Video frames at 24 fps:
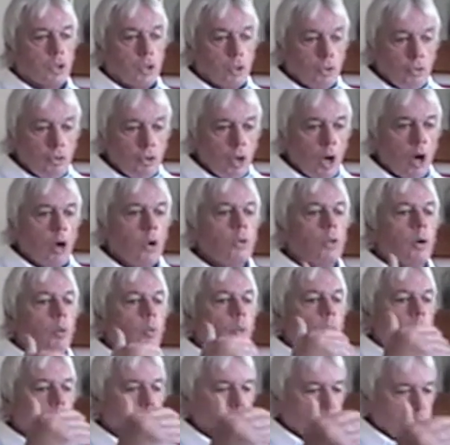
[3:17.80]
know
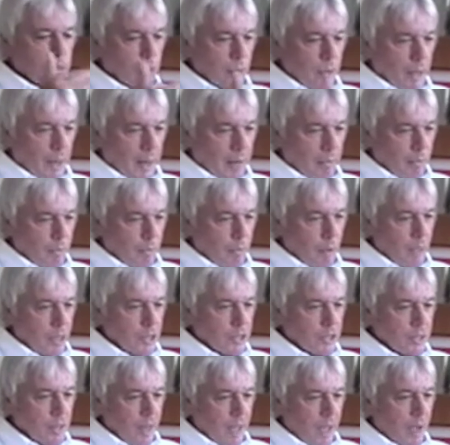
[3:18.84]
that when you put that
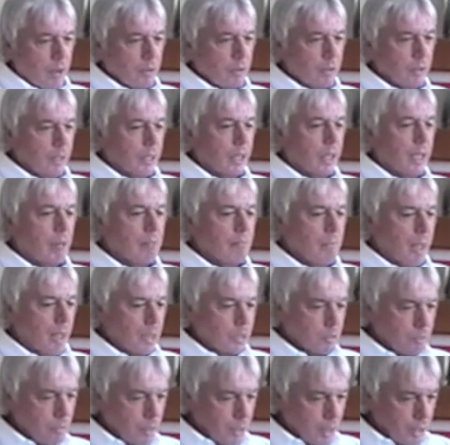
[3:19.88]
information out, you're going to get
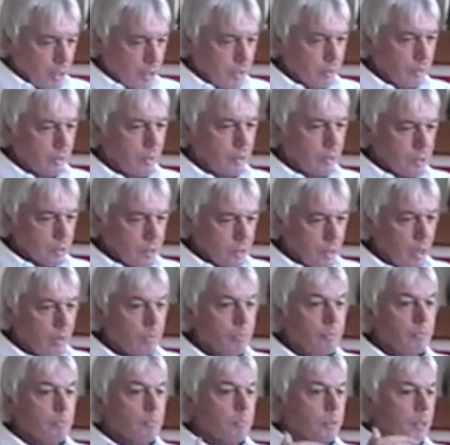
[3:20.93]
mass ridicule and
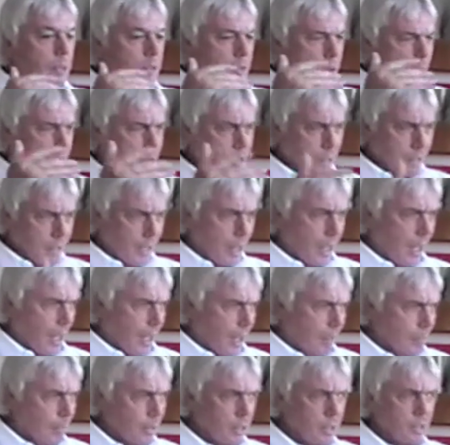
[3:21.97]
stuff, but not to
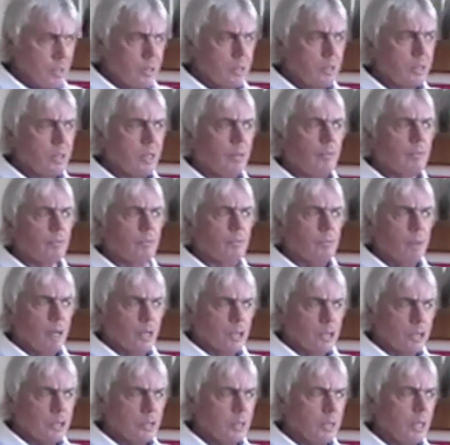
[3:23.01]
care because the
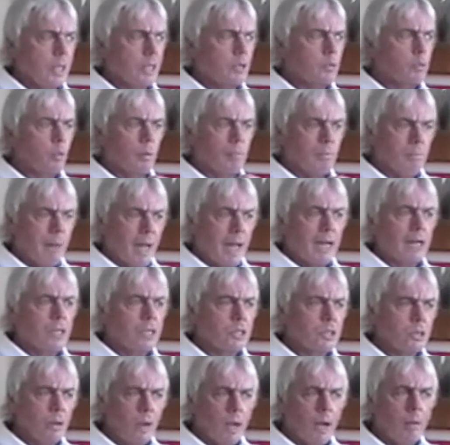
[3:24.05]
information is what
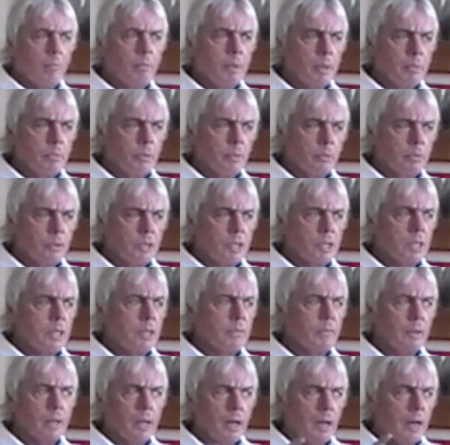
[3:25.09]
matters, not how people
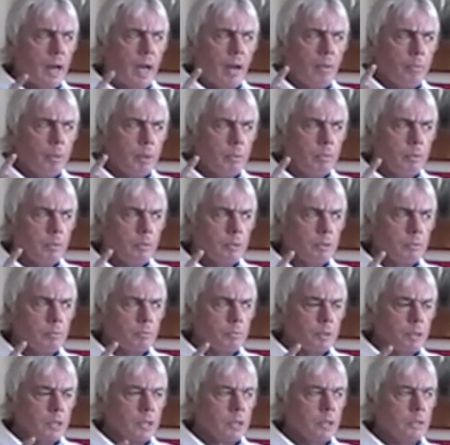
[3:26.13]
receive it and how people
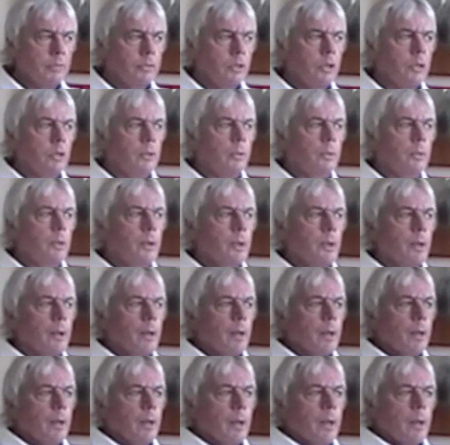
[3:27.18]
perceive you.
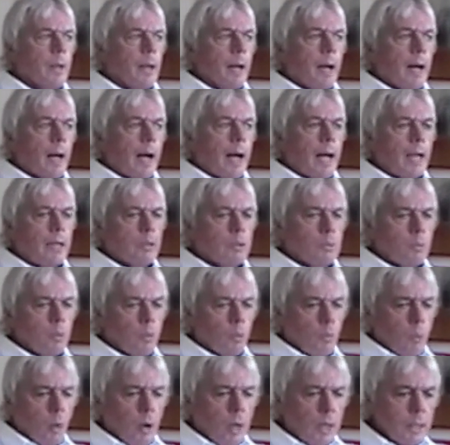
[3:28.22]
And
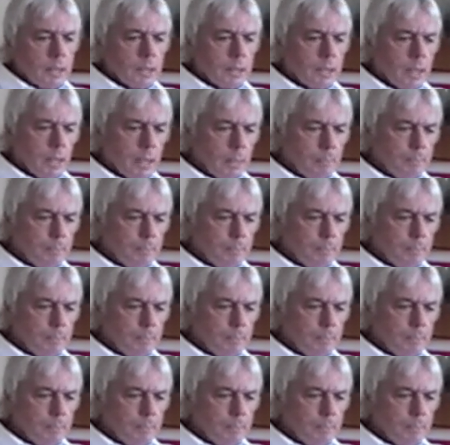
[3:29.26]
what